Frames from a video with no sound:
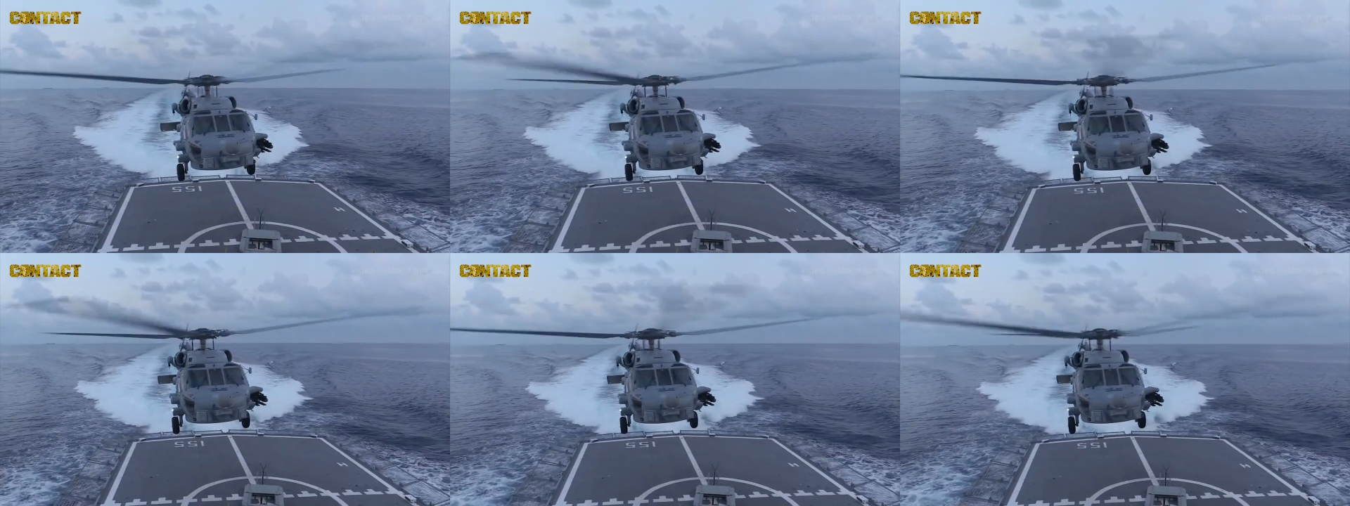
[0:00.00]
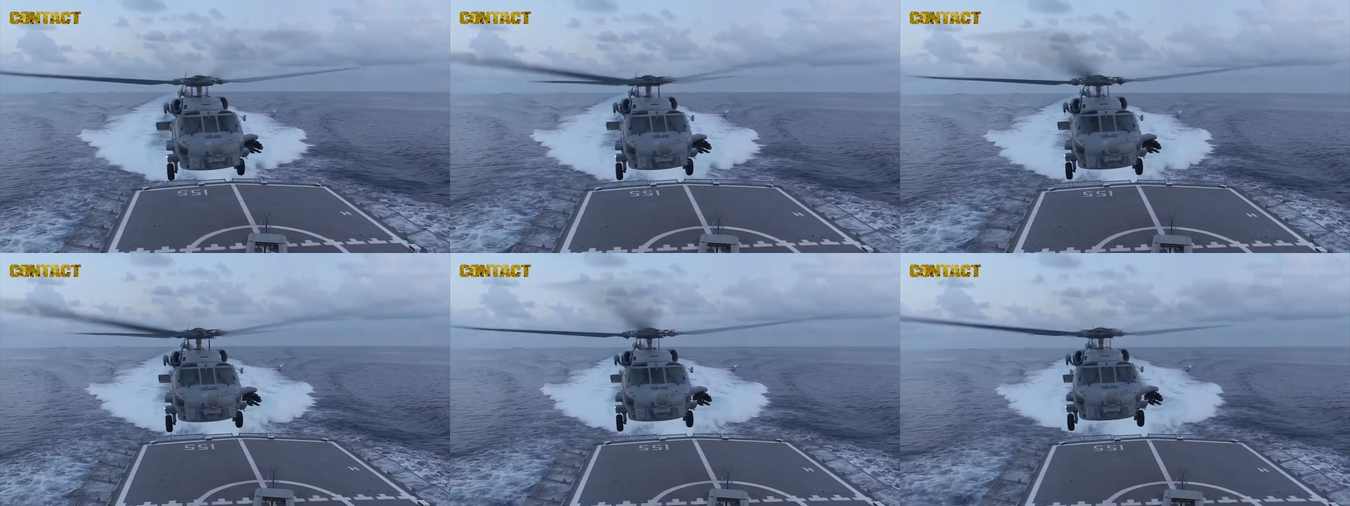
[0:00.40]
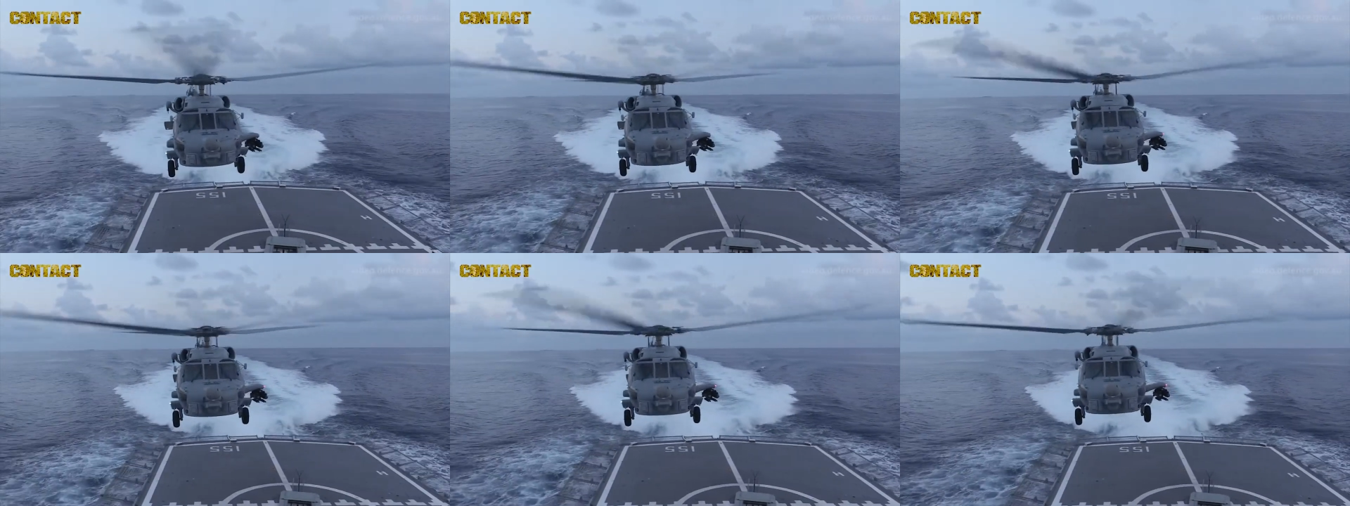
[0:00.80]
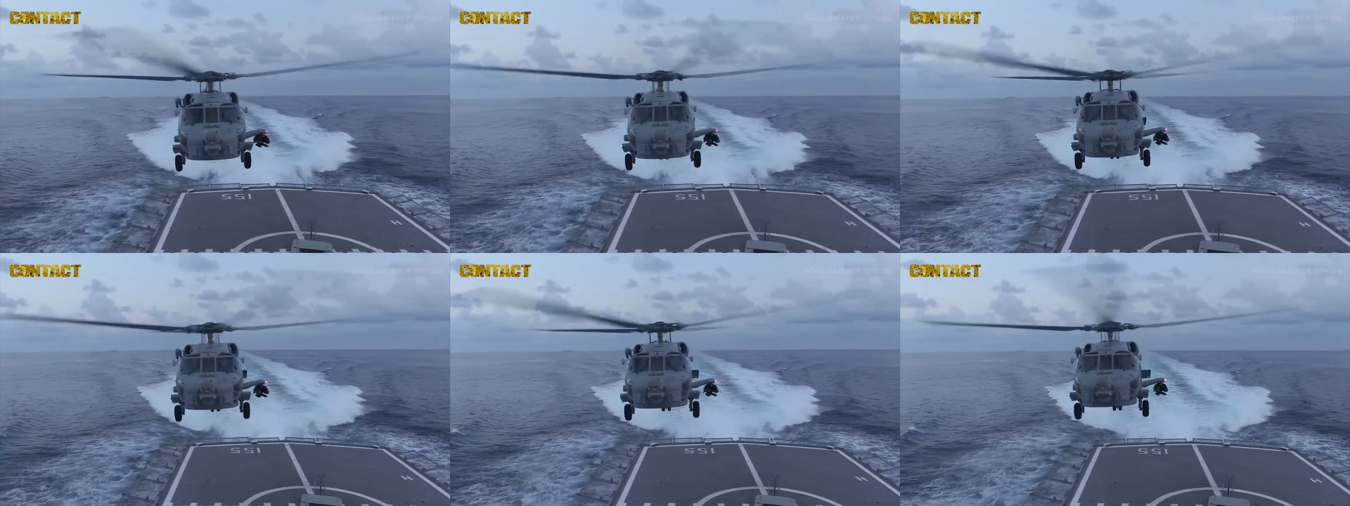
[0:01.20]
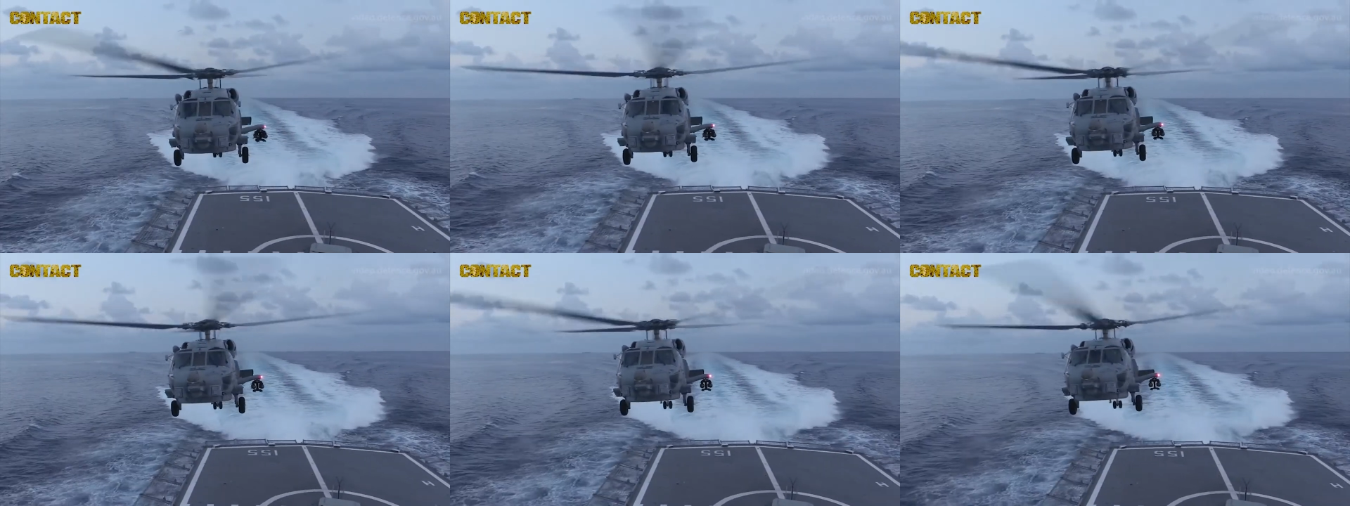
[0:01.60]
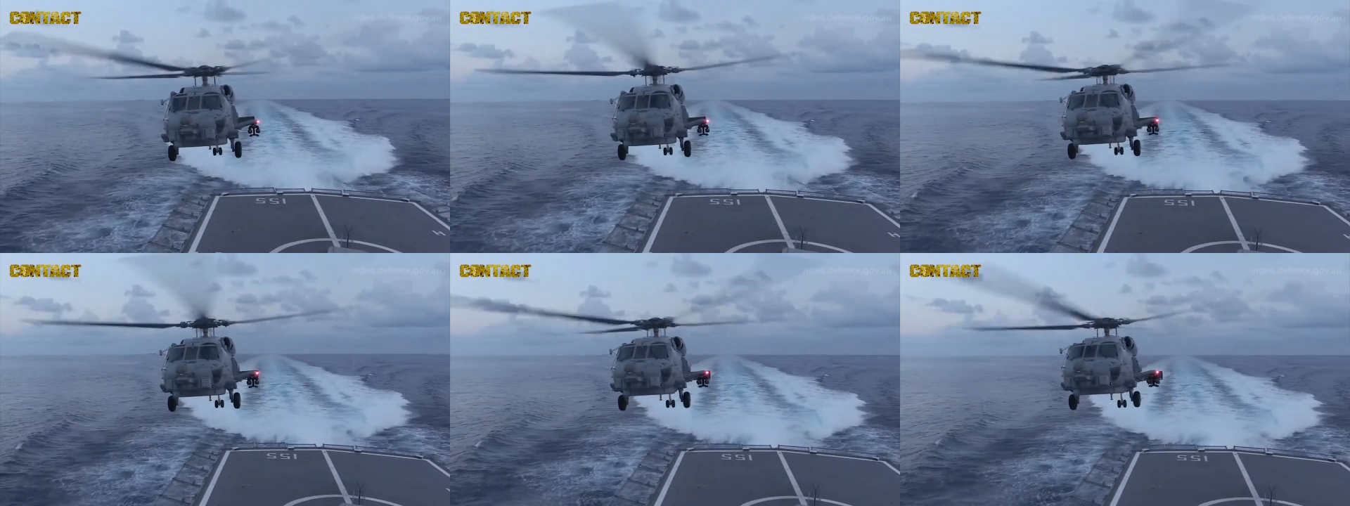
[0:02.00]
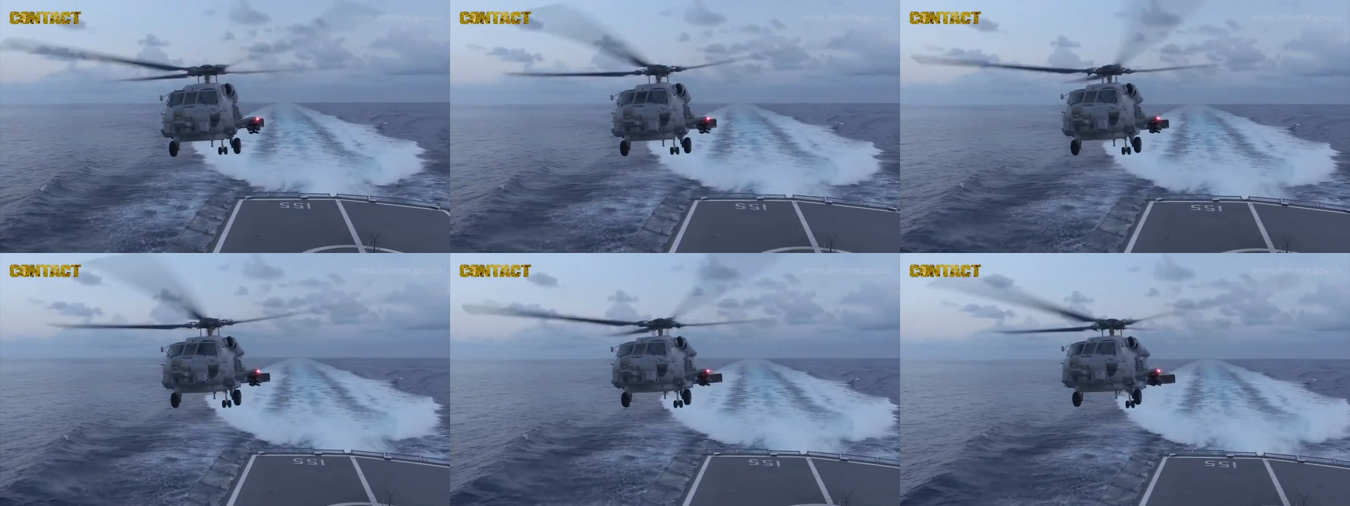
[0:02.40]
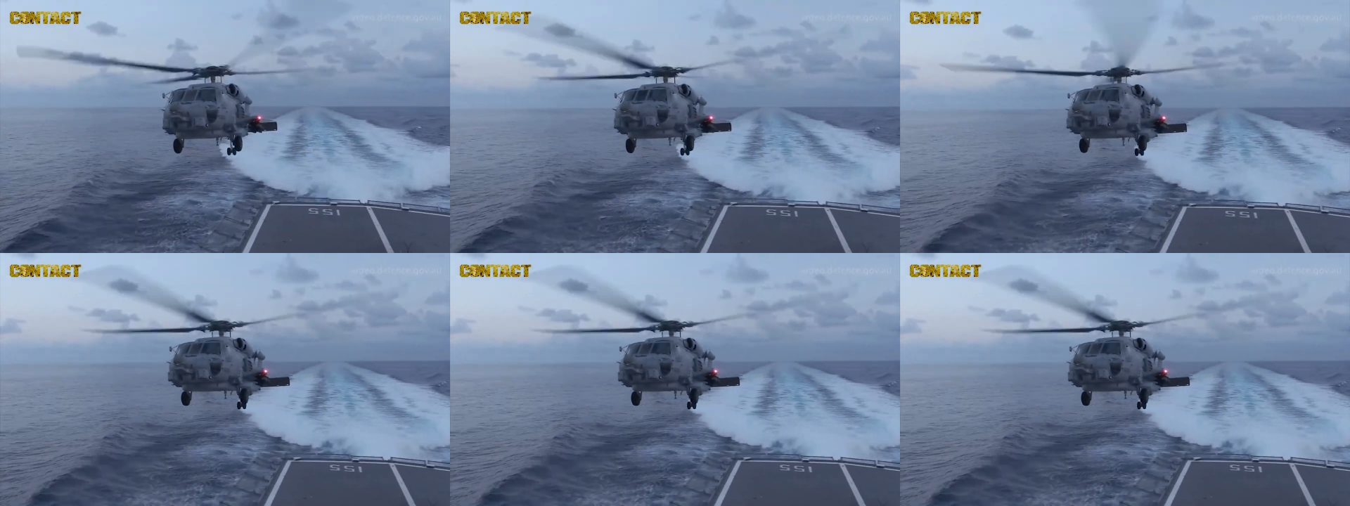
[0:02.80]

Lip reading: Nobody's mouth can be seen.